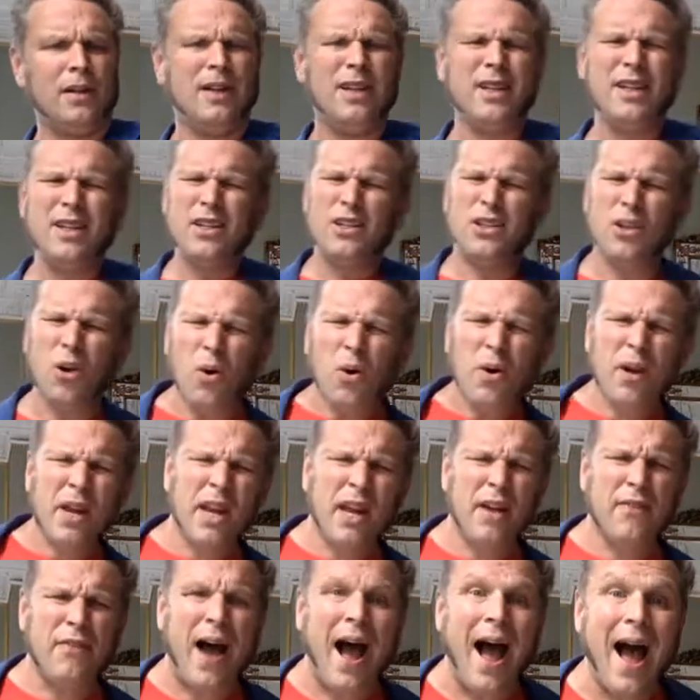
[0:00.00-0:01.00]
Talking of
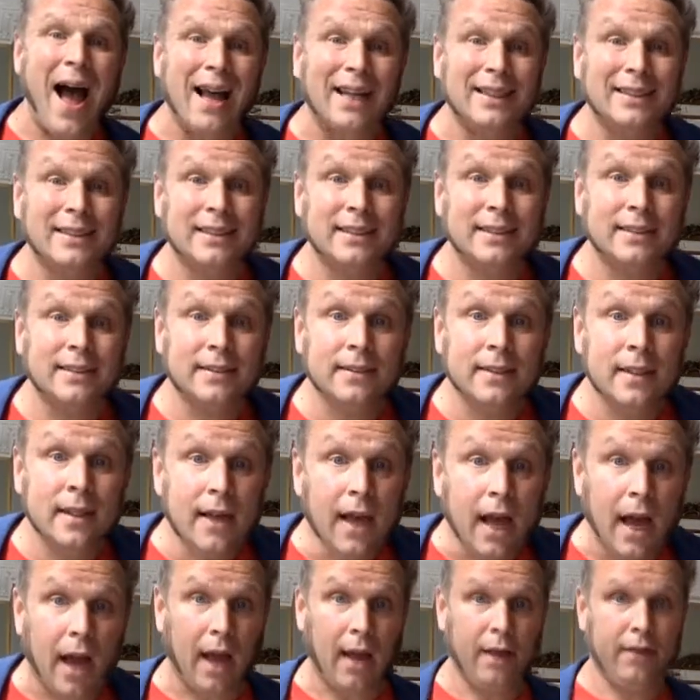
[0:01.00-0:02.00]
ads
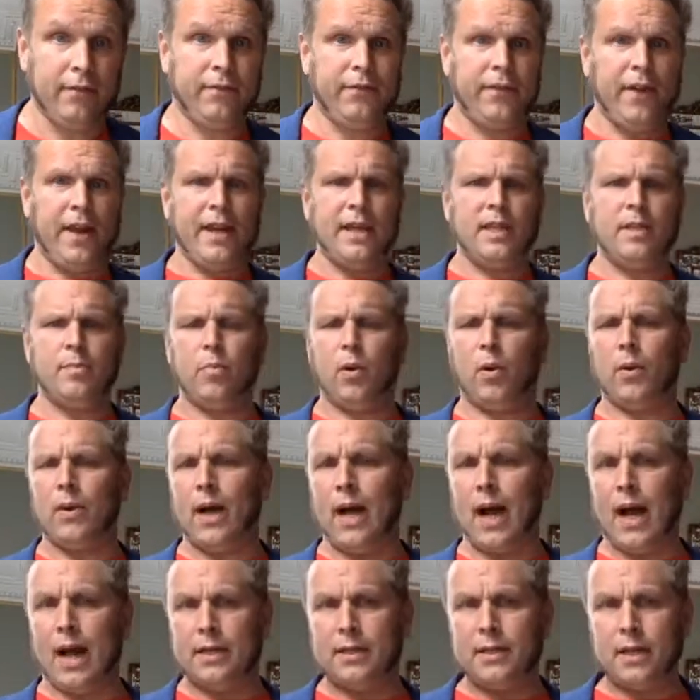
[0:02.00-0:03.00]
and Facebook
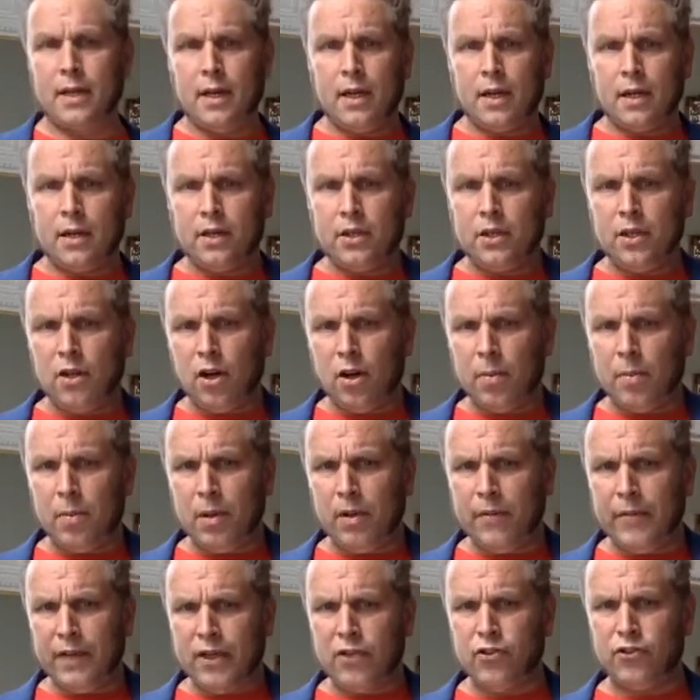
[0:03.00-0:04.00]
ads, a couple of
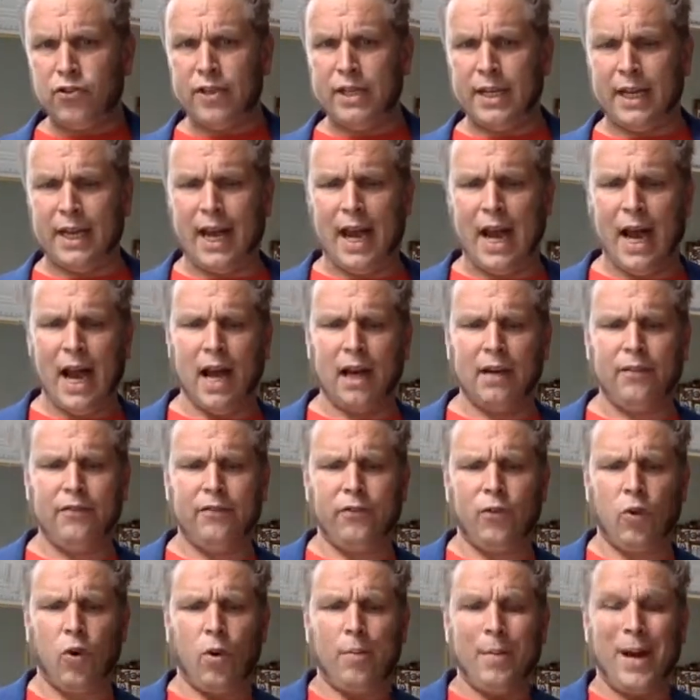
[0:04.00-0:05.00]
interesting ad
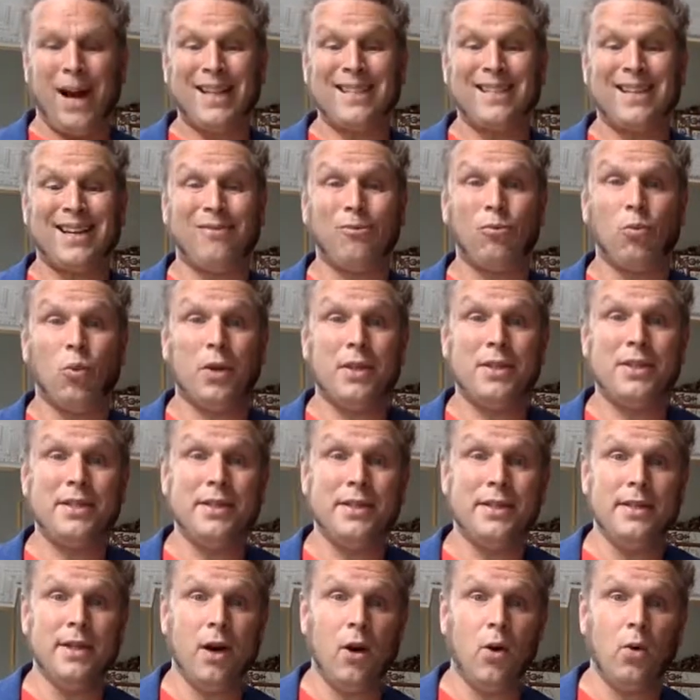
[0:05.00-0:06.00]
formats one's
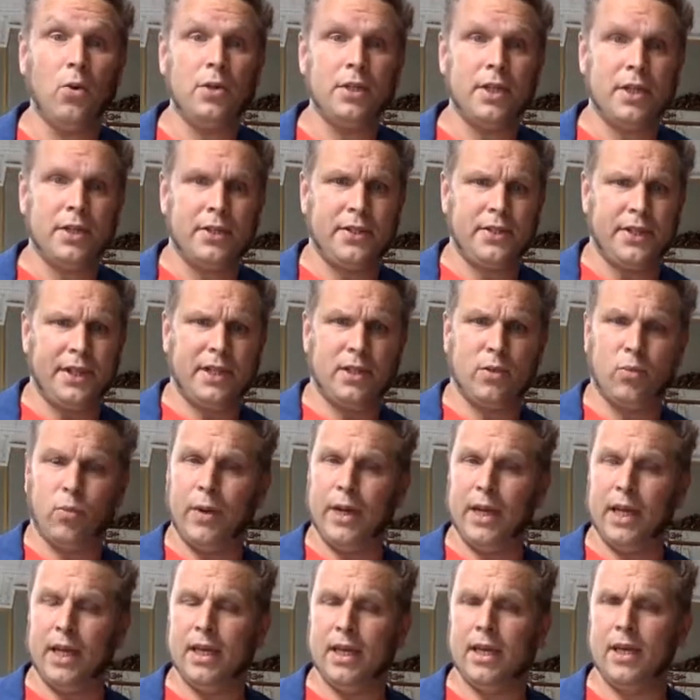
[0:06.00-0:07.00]
noticed this
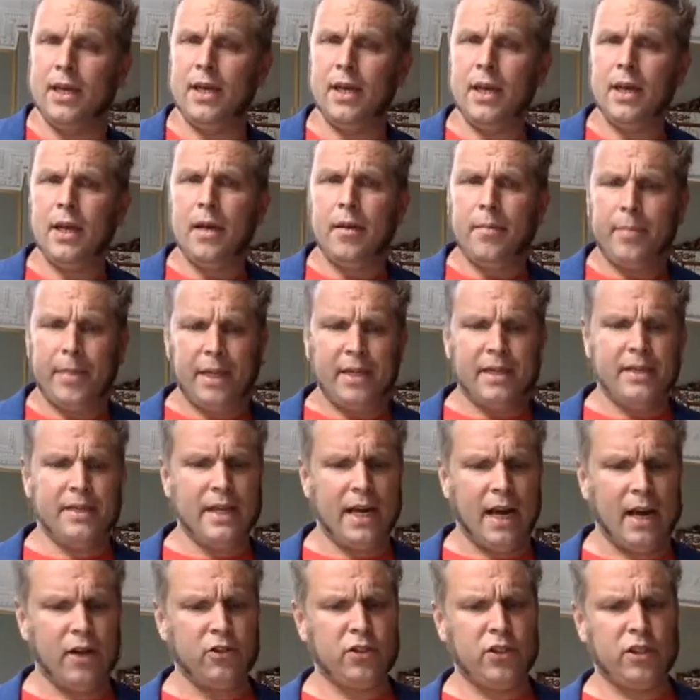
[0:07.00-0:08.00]
week being
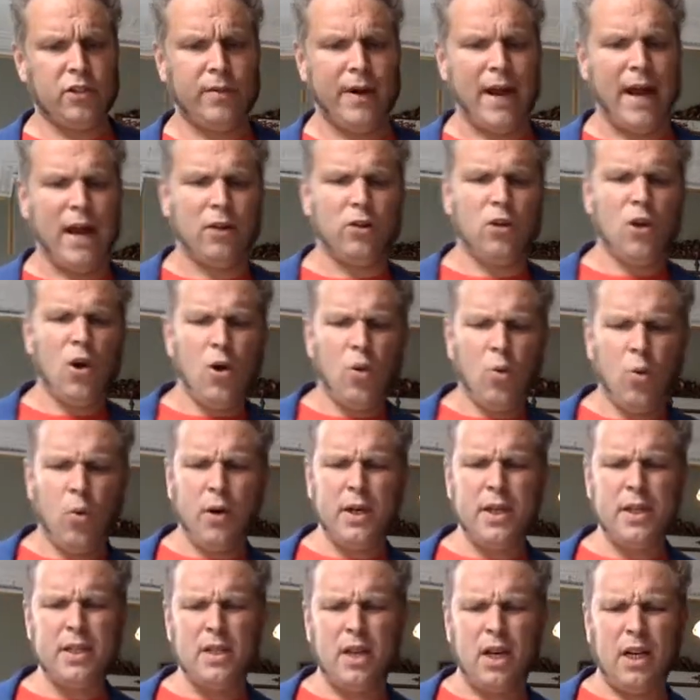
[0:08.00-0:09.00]
touted around. One is
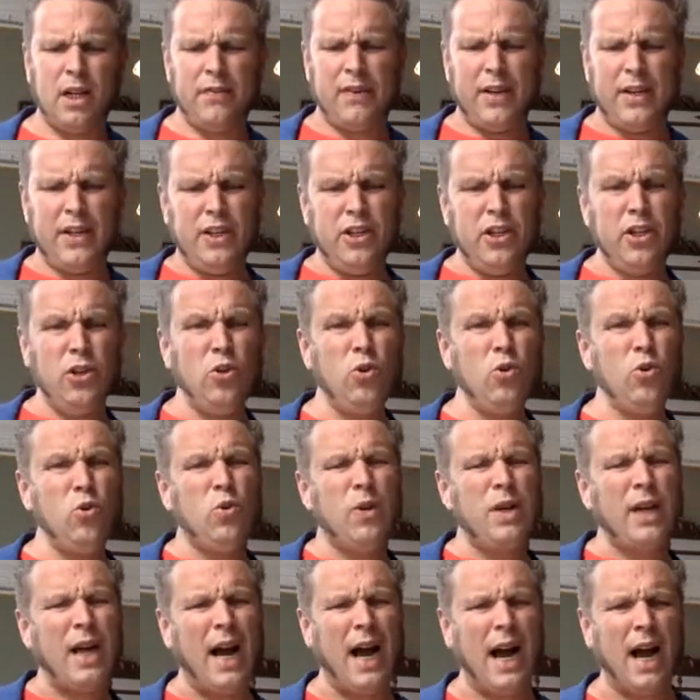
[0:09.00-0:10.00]
kind of a new
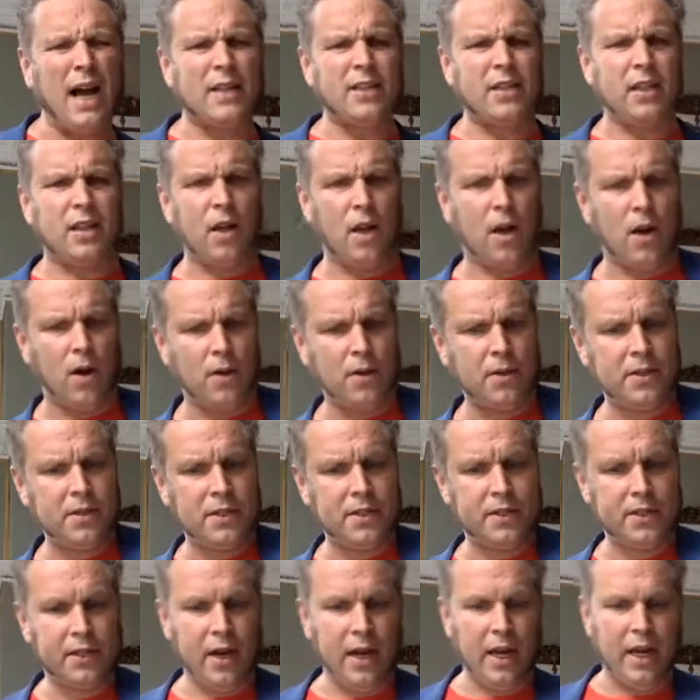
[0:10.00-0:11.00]
catalog
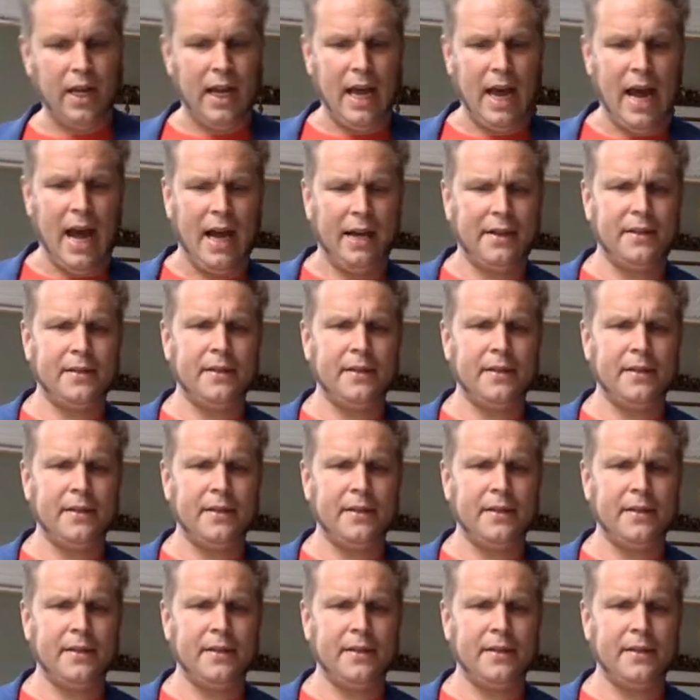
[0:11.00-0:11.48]
style ad.